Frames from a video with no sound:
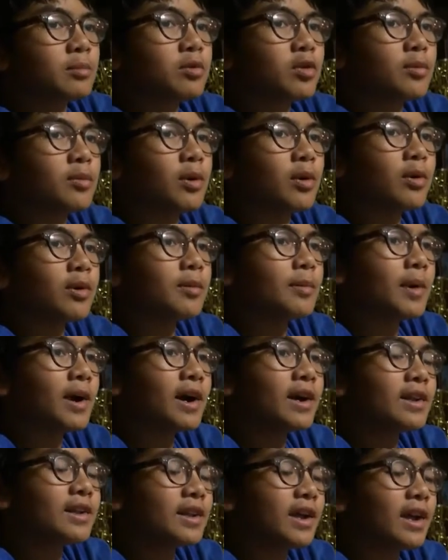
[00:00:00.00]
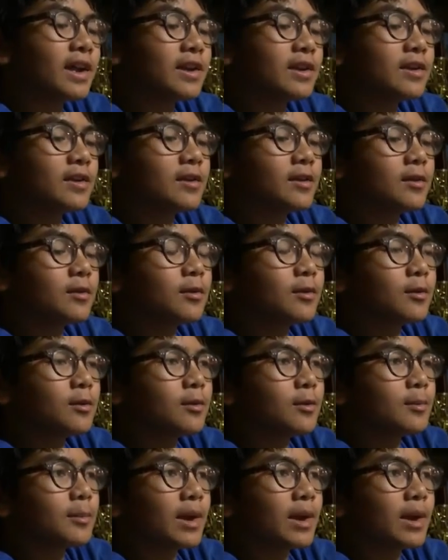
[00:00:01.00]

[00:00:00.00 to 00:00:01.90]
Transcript: more Pokemon than you